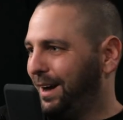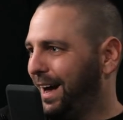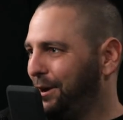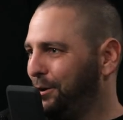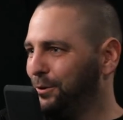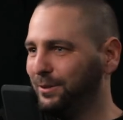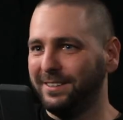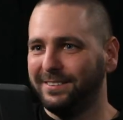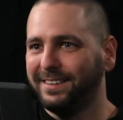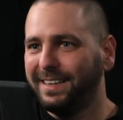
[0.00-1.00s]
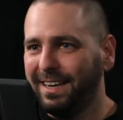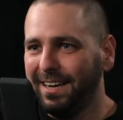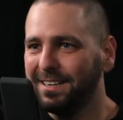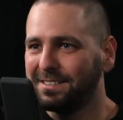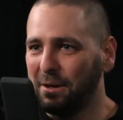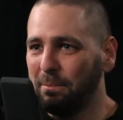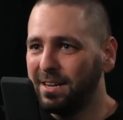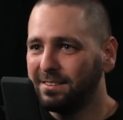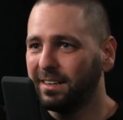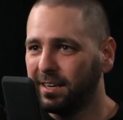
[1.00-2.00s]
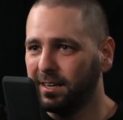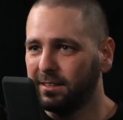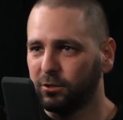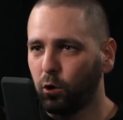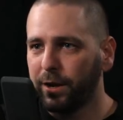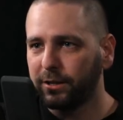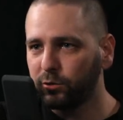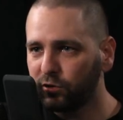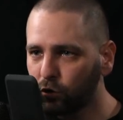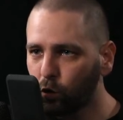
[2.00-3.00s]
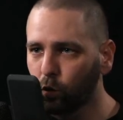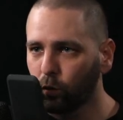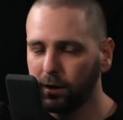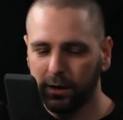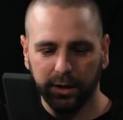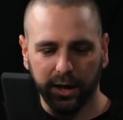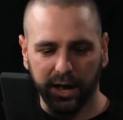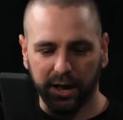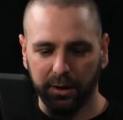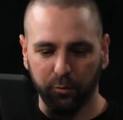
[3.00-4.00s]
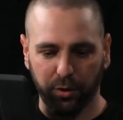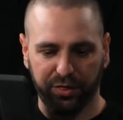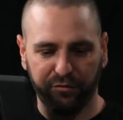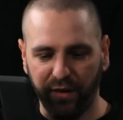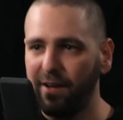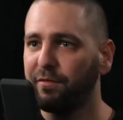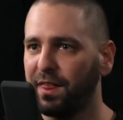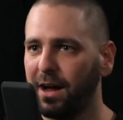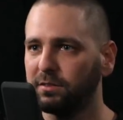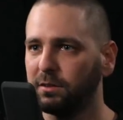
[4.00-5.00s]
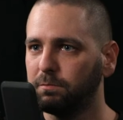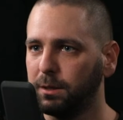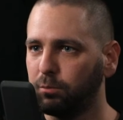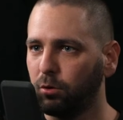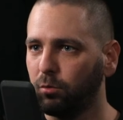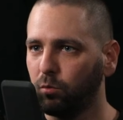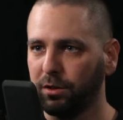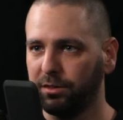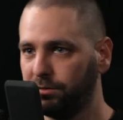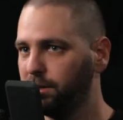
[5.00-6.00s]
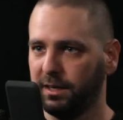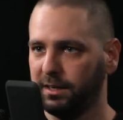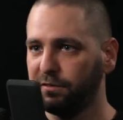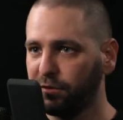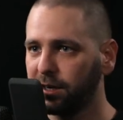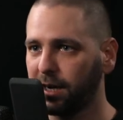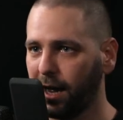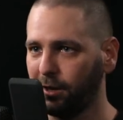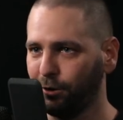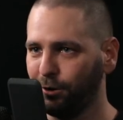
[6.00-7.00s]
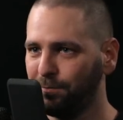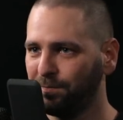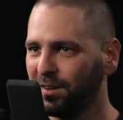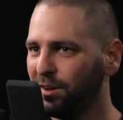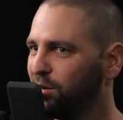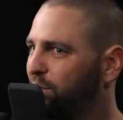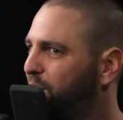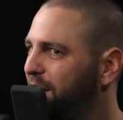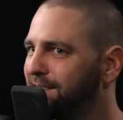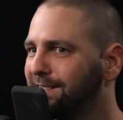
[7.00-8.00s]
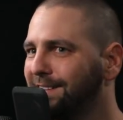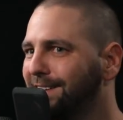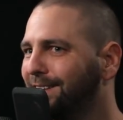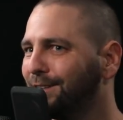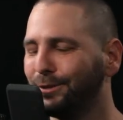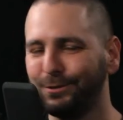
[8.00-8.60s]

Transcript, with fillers: I don't know, this kids, amazing kids going to school uh, with five thousand people with in a different color, facing,